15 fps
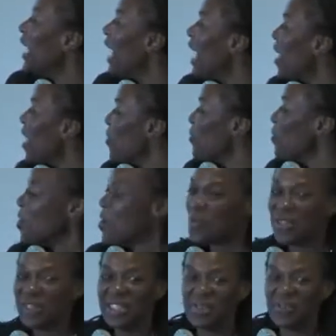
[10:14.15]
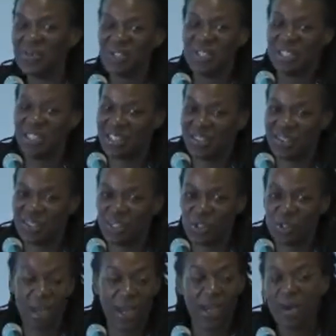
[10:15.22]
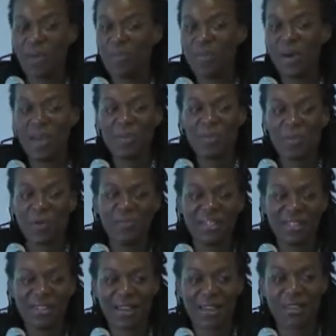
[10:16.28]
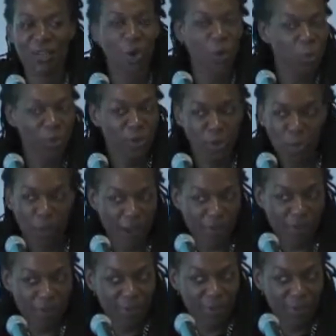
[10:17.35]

Um, but let, we'll just give this a try. My birthday is October 12th.